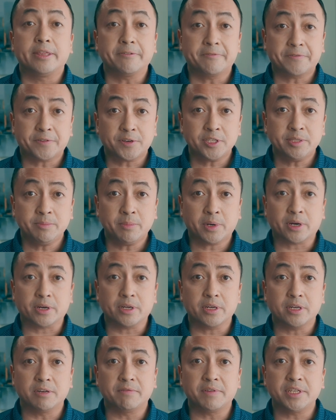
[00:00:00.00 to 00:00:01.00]
The first
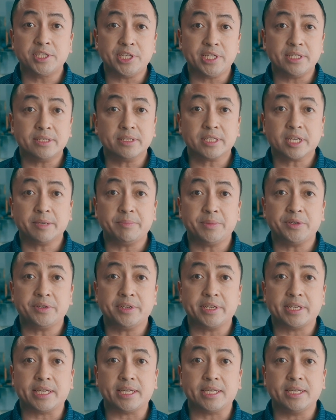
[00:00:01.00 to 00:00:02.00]
mark of a Jesus
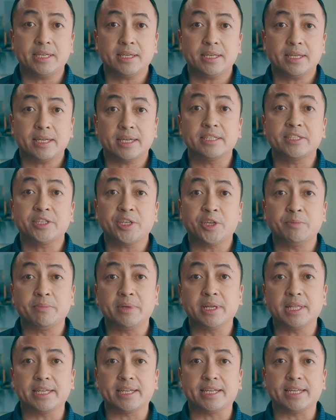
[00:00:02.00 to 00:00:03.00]
community is
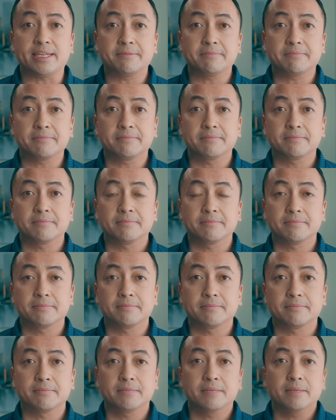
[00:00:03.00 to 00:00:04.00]
humility.
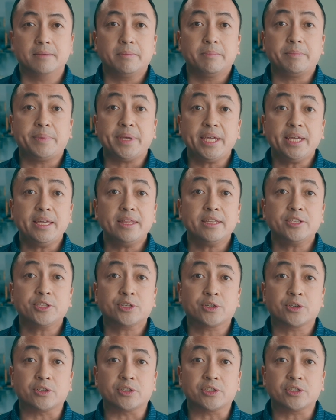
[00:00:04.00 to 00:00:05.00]
Being the
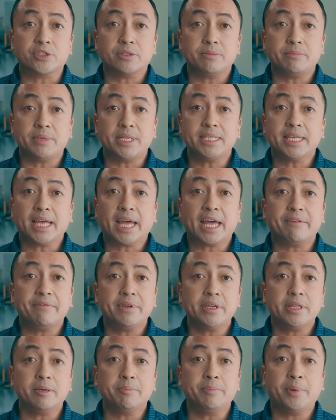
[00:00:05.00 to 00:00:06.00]
church means
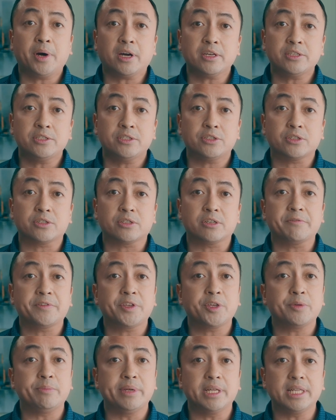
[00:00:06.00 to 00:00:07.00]
having the posture of
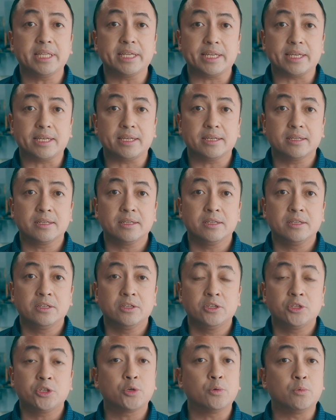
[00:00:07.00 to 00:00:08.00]
humility
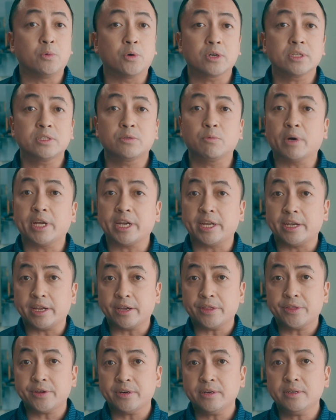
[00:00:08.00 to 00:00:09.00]
towards one
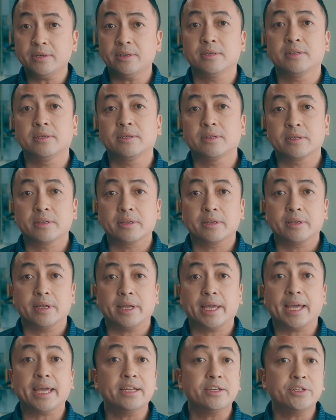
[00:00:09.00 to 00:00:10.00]
another
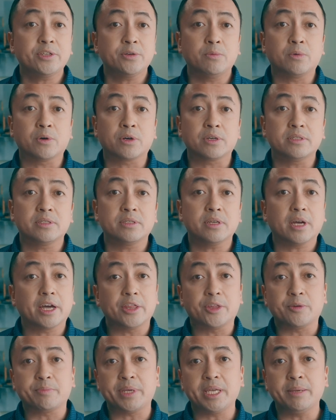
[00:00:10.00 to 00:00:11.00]
and towards
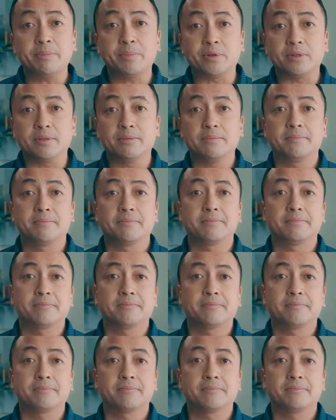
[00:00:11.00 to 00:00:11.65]
other people.